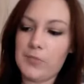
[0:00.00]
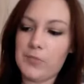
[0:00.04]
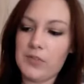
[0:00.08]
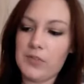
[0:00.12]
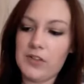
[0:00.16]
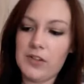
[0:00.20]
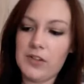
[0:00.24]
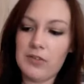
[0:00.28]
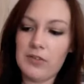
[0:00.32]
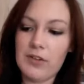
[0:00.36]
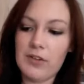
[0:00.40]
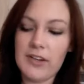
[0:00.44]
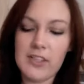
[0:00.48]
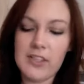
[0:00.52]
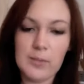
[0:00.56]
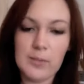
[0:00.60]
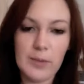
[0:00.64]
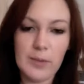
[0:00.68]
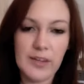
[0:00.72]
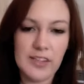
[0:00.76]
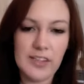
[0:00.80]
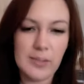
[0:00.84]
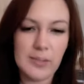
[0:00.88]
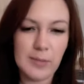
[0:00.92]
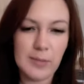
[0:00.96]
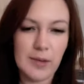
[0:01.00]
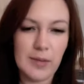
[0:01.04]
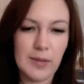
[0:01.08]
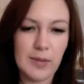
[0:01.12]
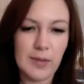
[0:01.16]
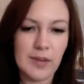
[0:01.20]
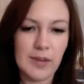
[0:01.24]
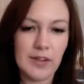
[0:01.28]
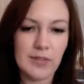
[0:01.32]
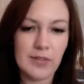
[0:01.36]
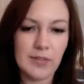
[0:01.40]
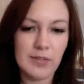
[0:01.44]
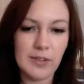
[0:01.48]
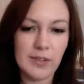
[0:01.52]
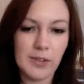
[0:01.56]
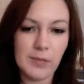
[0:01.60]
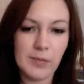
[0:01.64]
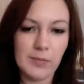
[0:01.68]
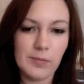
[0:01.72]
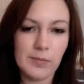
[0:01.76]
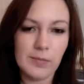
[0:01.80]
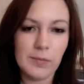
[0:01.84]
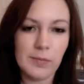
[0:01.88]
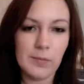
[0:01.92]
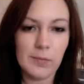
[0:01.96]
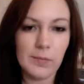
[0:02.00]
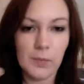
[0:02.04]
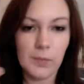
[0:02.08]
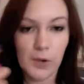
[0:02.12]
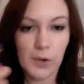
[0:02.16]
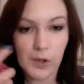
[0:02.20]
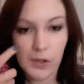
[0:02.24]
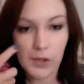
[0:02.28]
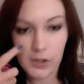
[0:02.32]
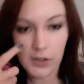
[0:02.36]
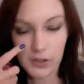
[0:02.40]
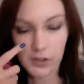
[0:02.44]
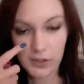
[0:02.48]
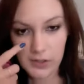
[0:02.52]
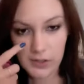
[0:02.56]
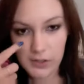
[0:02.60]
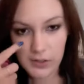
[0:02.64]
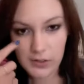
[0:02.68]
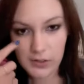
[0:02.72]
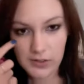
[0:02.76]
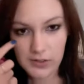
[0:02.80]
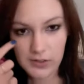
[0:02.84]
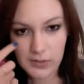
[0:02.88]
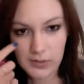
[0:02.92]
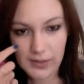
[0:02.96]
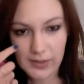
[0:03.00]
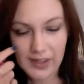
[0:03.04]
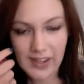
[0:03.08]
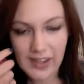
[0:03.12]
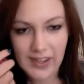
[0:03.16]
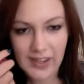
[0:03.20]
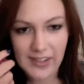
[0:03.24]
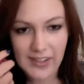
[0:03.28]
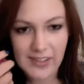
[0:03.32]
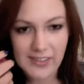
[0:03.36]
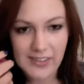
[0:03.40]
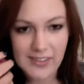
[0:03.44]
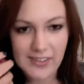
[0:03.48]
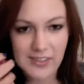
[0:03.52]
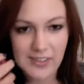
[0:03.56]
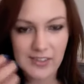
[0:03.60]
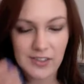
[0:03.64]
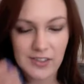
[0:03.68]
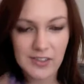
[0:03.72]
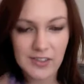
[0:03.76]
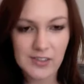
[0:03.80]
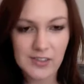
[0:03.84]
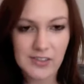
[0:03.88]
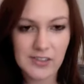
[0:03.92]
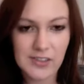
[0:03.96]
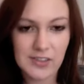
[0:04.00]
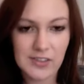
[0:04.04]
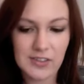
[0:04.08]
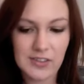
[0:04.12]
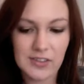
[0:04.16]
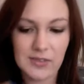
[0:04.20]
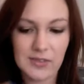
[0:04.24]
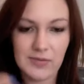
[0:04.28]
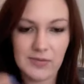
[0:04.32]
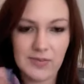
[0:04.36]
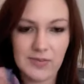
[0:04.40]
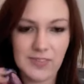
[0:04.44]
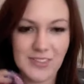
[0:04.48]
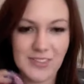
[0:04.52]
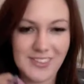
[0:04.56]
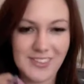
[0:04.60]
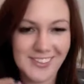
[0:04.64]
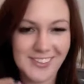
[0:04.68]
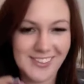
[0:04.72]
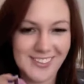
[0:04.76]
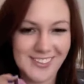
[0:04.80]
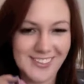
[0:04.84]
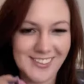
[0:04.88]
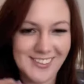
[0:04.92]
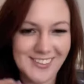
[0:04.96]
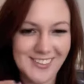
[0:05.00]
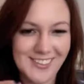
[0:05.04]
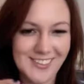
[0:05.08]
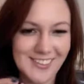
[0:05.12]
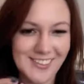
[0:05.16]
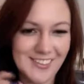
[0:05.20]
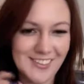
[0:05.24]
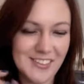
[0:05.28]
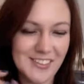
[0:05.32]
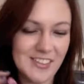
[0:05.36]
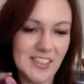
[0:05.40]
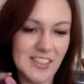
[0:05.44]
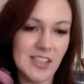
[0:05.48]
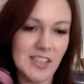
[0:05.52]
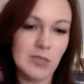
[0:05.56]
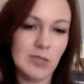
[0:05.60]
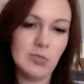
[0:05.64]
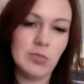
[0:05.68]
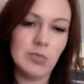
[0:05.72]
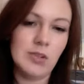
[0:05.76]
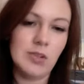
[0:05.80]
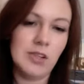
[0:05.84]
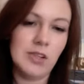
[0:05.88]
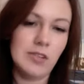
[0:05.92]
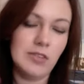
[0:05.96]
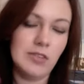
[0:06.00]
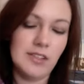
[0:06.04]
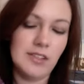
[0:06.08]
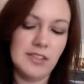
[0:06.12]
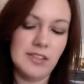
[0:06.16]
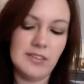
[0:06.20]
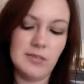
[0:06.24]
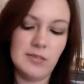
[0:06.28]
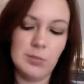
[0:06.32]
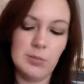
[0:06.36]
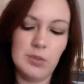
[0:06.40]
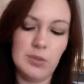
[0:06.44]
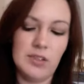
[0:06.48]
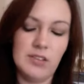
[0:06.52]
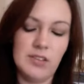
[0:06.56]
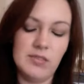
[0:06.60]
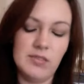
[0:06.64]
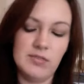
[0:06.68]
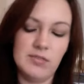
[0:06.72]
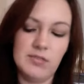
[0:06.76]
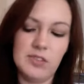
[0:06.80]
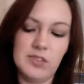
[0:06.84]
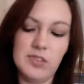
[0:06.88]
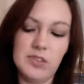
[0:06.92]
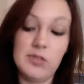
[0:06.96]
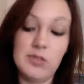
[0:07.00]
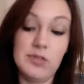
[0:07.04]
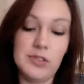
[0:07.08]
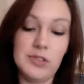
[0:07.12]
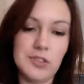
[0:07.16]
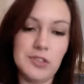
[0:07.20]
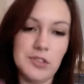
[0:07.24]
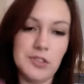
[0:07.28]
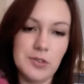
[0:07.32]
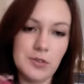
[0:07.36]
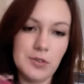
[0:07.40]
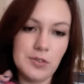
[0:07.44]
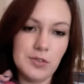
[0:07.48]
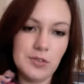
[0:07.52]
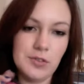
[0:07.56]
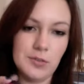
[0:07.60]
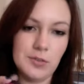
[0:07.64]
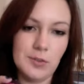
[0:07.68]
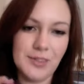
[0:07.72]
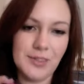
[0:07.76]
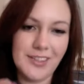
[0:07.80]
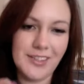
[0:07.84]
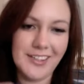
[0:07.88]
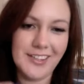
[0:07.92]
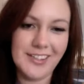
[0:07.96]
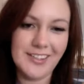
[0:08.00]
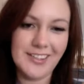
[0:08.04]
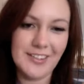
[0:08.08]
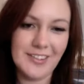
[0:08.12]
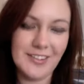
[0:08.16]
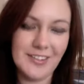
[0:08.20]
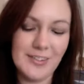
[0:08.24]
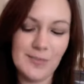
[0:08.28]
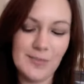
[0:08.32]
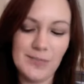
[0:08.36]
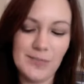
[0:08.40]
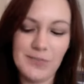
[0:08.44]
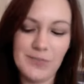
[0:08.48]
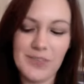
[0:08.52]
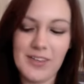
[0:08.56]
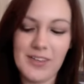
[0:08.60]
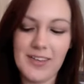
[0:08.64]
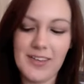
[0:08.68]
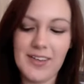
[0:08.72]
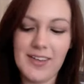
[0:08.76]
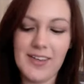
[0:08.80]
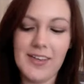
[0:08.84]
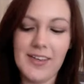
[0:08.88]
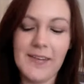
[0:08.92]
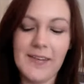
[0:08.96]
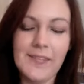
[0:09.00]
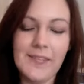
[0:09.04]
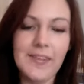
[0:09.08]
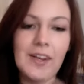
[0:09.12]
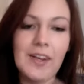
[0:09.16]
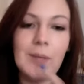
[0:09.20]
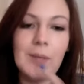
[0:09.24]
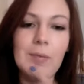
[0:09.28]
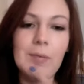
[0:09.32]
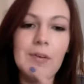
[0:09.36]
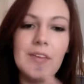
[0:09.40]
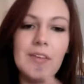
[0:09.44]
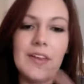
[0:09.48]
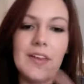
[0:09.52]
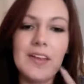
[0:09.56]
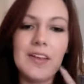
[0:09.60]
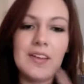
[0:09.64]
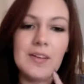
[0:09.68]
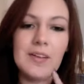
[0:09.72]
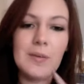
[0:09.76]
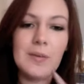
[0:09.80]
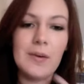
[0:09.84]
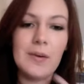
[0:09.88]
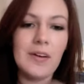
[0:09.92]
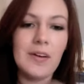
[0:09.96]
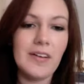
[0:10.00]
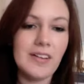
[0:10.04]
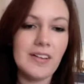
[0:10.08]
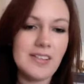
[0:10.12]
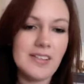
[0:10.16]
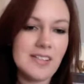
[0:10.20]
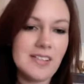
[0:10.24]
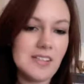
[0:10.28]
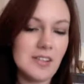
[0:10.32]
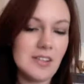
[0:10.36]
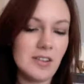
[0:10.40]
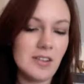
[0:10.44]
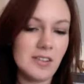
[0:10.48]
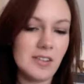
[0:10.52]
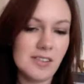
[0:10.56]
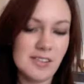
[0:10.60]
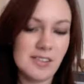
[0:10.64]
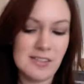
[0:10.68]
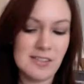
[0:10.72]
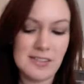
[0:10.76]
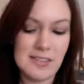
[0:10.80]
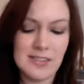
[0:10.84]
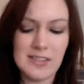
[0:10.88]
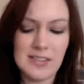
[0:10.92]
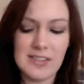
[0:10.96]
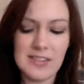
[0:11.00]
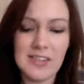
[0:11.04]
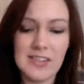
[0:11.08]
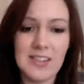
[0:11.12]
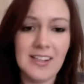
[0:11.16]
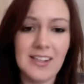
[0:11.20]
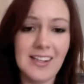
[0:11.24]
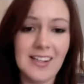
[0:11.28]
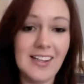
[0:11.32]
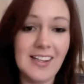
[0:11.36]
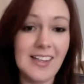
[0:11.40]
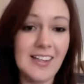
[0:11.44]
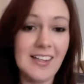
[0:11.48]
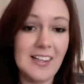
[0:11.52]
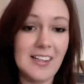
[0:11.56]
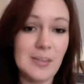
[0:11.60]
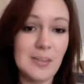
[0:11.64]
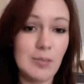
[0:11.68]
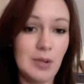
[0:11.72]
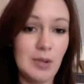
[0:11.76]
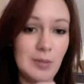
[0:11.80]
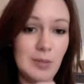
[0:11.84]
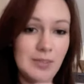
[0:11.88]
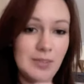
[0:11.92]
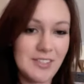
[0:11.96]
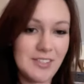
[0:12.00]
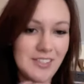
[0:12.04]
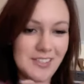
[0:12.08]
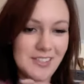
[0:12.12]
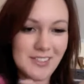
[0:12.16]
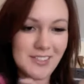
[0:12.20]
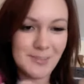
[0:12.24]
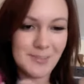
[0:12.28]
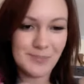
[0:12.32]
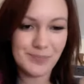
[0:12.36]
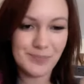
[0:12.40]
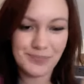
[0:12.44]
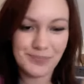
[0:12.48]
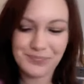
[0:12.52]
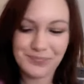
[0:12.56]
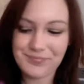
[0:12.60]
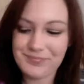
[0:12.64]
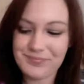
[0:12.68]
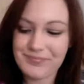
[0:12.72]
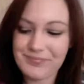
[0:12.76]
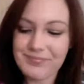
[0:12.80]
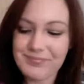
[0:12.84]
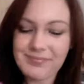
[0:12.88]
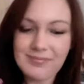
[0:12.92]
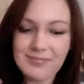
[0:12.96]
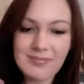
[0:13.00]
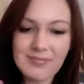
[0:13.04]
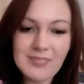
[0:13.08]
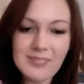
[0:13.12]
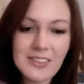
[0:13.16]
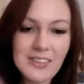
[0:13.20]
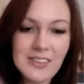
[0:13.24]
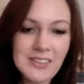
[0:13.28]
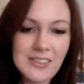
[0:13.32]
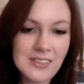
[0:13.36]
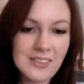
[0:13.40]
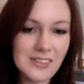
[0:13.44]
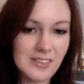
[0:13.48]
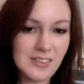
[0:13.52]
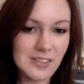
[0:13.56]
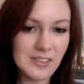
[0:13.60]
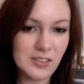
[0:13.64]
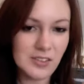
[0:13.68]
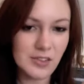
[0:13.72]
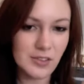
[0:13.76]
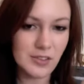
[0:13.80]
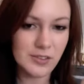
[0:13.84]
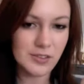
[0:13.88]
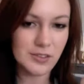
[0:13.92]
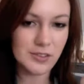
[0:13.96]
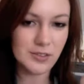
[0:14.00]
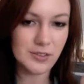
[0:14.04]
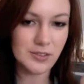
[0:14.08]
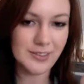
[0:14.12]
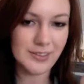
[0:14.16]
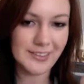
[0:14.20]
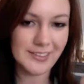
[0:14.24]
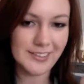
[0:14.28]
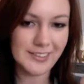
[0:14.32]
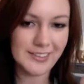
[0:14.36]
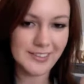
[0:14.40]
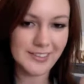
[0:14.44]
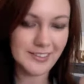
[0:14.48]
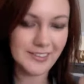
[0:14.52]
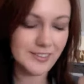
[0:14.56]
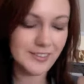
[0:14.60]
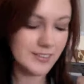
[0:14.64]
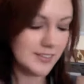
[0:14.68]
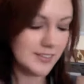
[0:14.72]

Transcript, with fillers: the Erase Paste by Benefit uh, under my eyes to conceal the, the dark circles that aren't really, well, are reduced with the eye cream. And then I put that anywhere else to conceal any blemishes, so that's also really good.